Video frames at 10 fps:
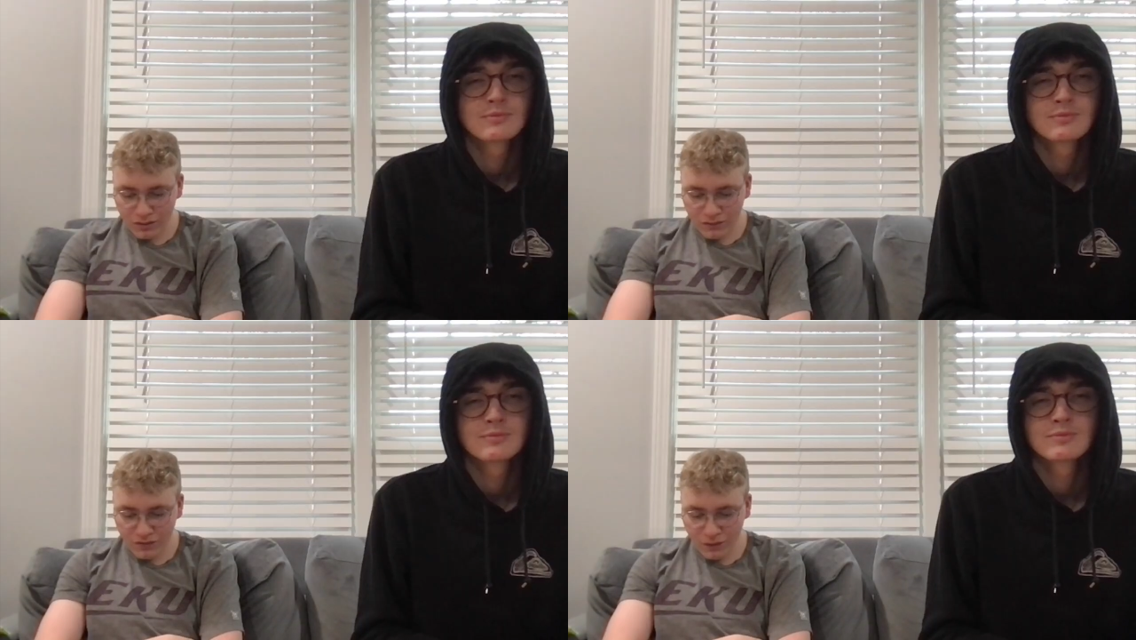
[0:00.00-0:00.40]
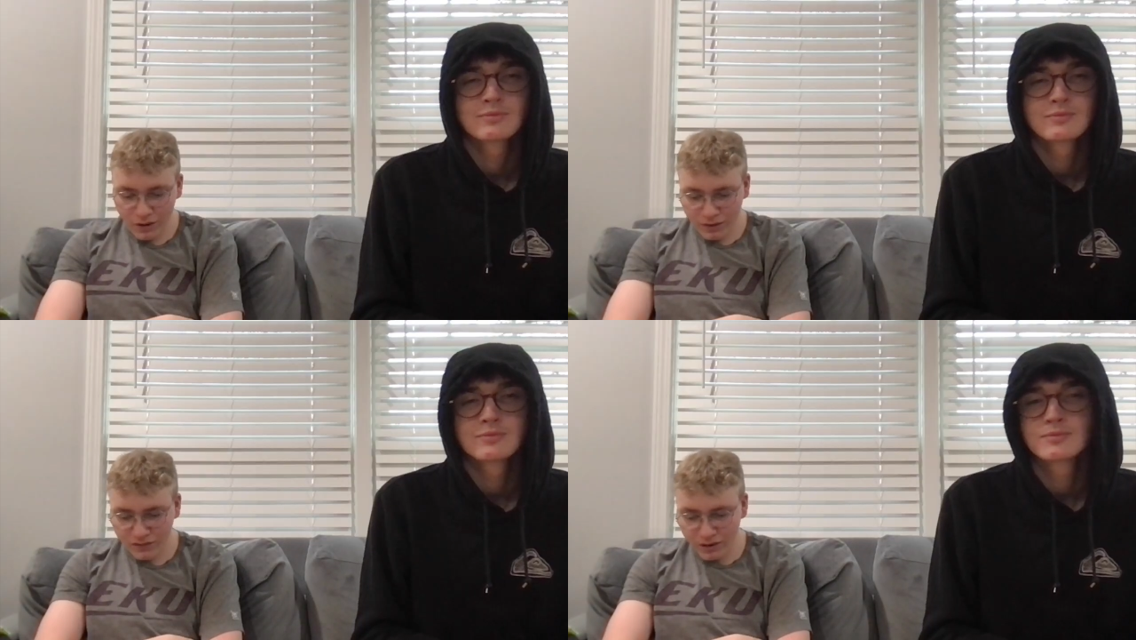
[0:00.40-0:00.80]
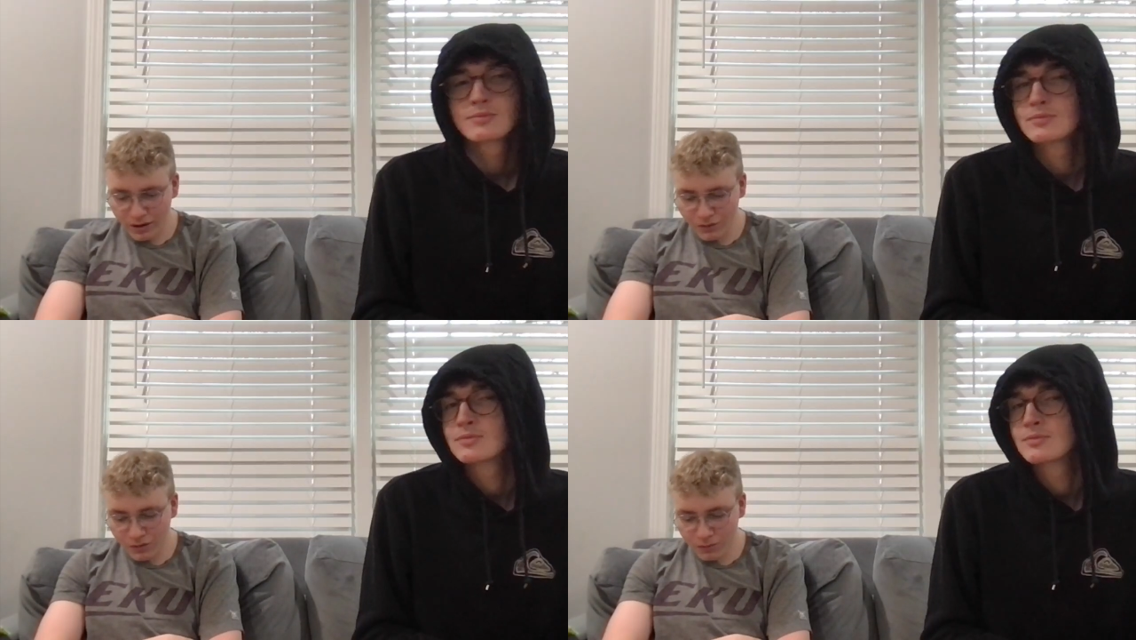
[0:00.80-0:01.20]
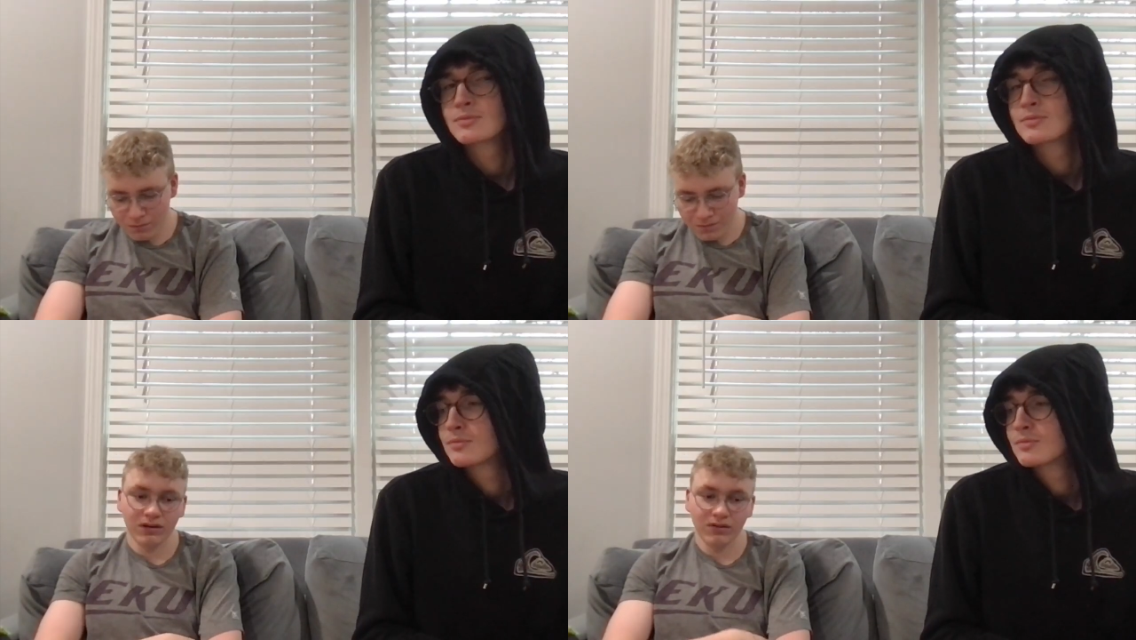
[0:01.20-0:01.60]
Speaker 1: So Aristotle,
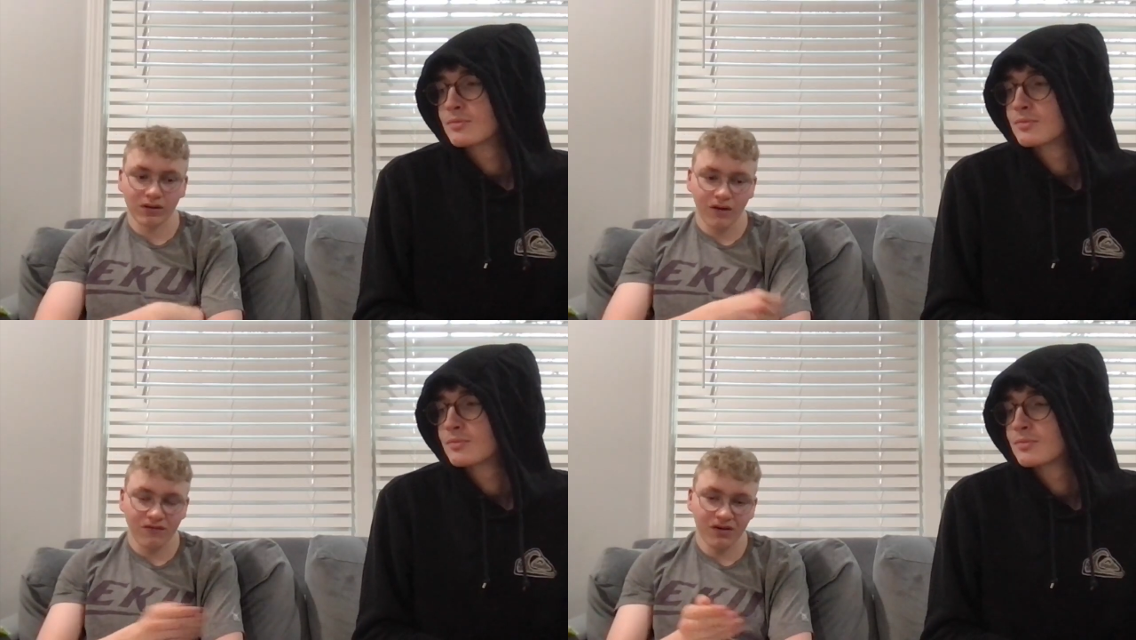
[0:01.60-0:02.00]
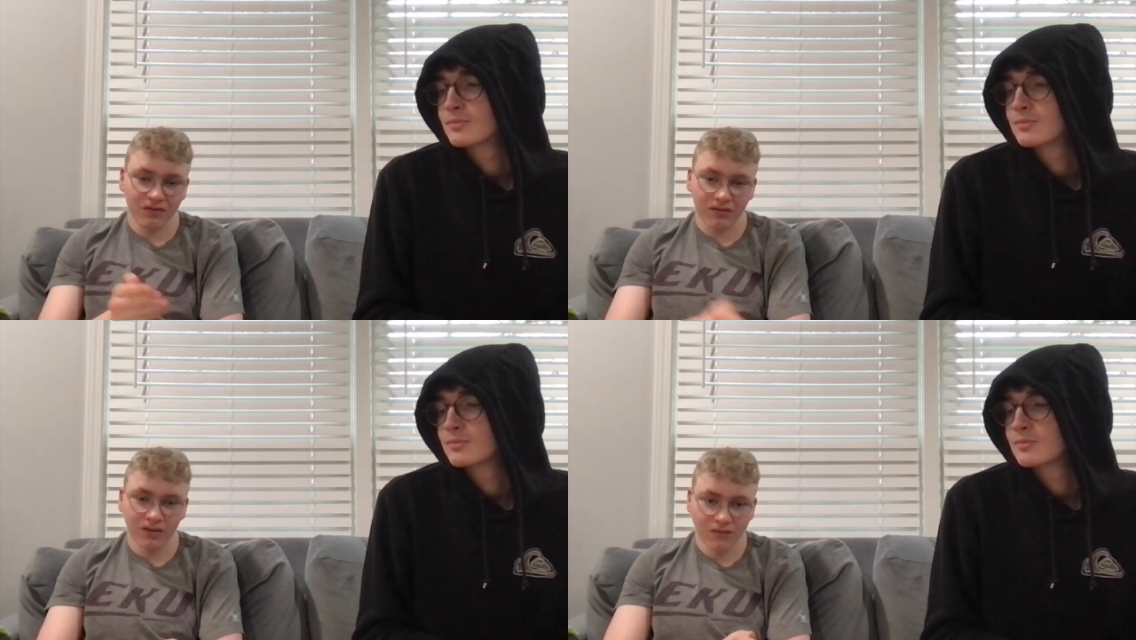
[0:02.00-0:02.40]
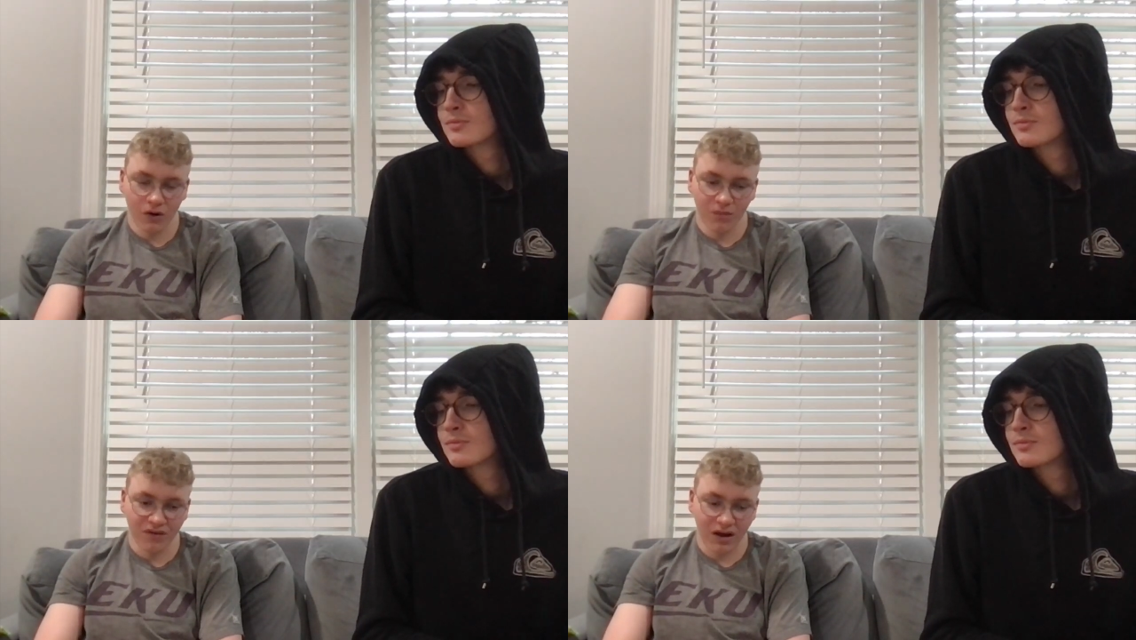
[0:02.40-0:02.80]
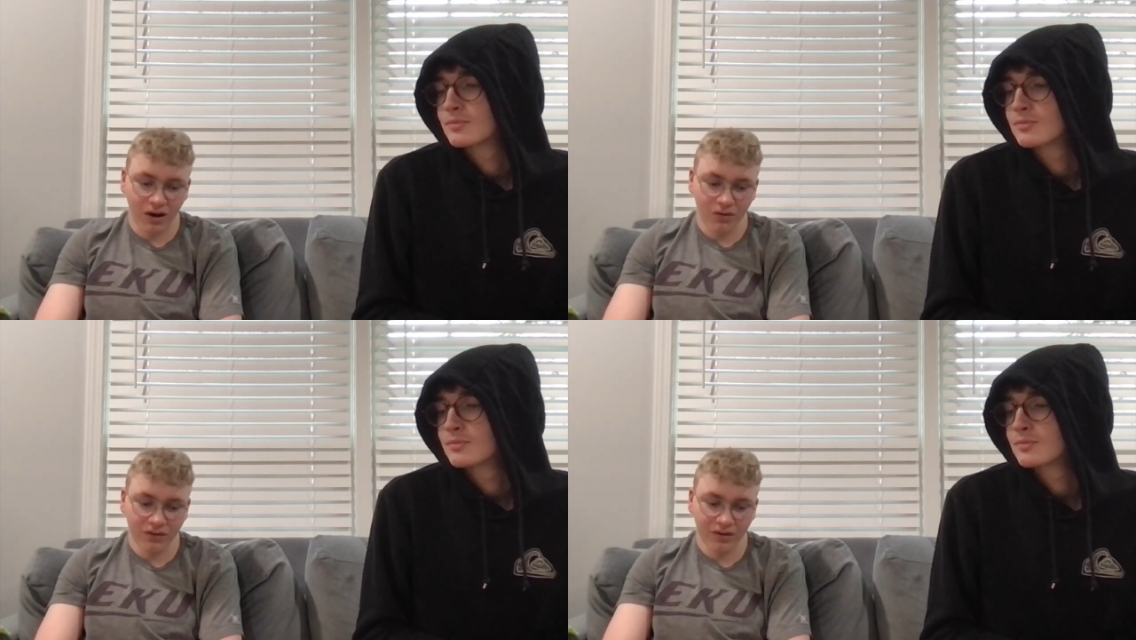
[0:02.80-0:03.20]
he left his, his
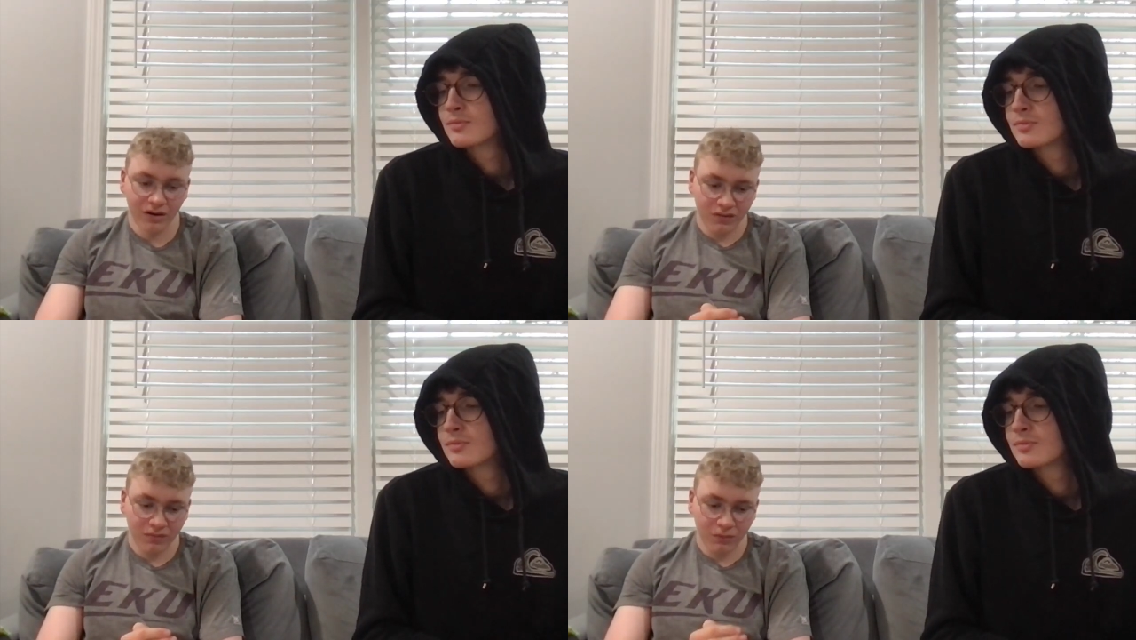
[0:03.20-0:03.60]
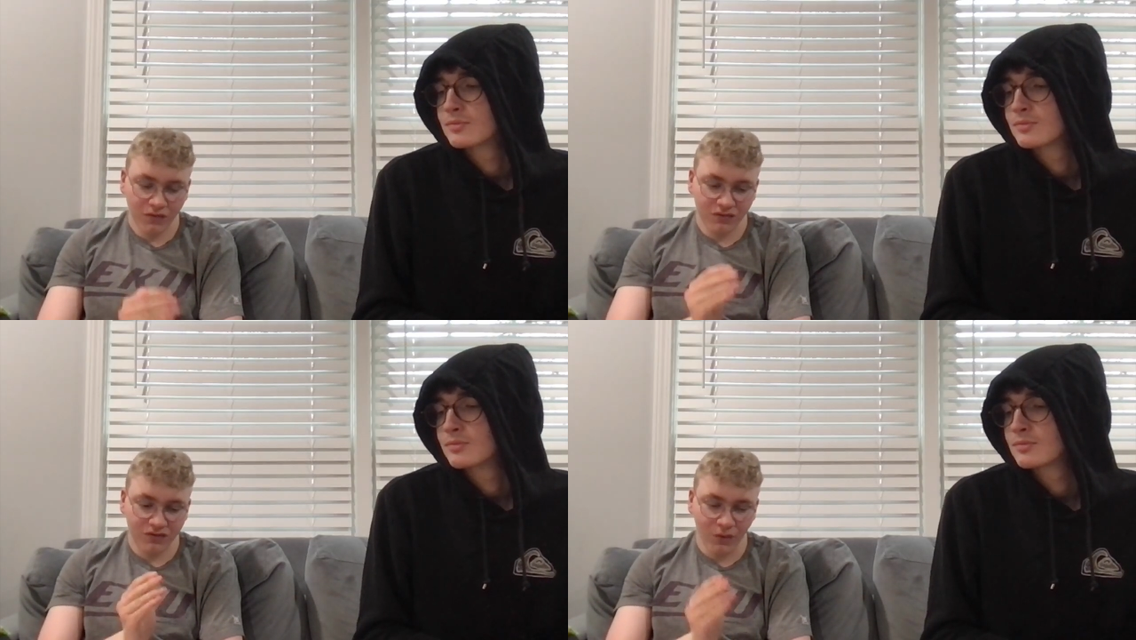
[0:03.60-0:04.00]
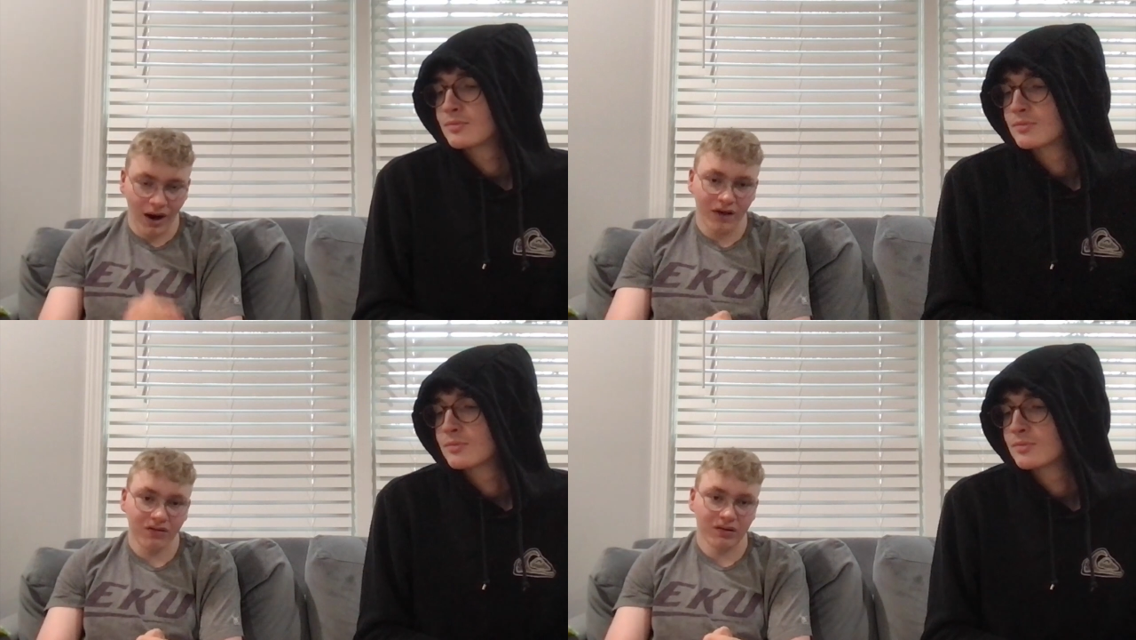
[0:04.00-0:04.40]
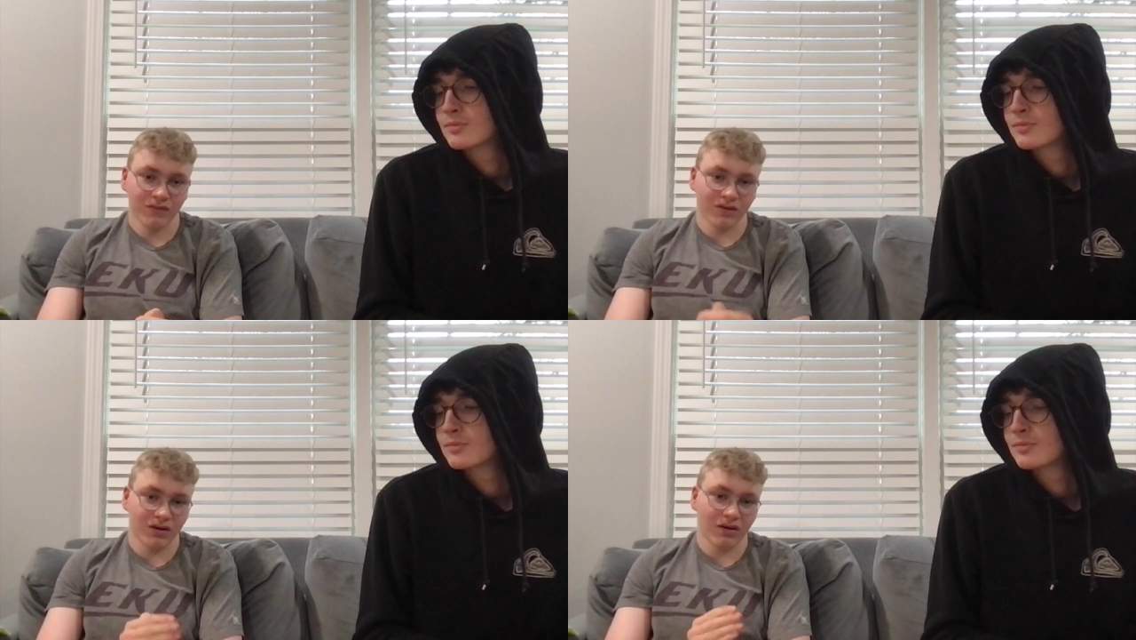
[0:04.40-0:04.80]
hometown and then moved to
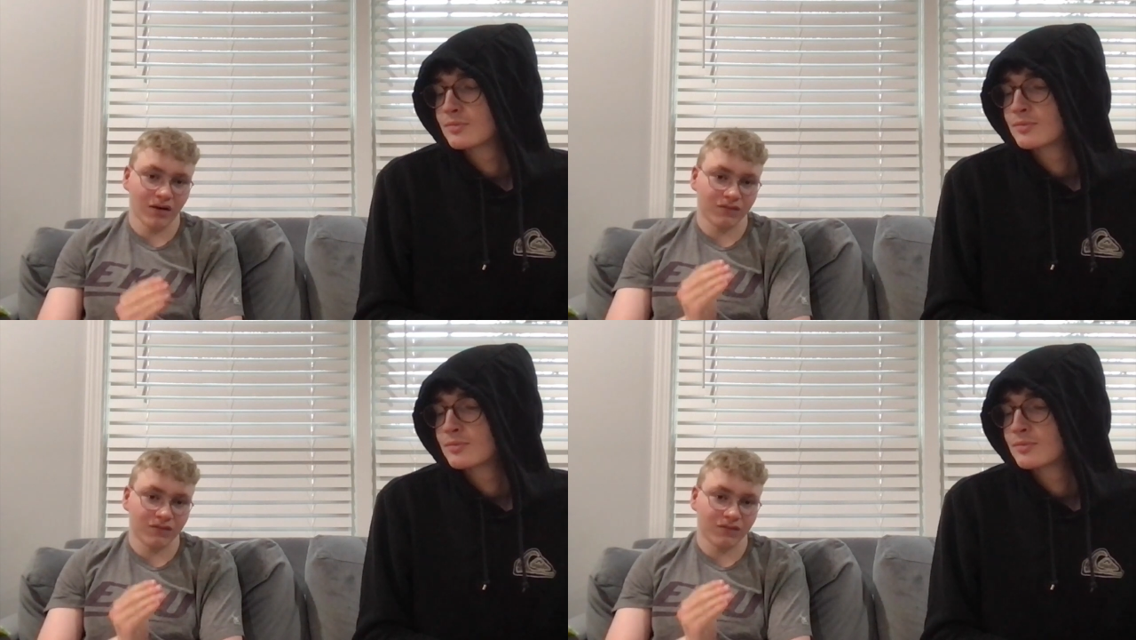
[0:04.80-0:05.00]
Athens at,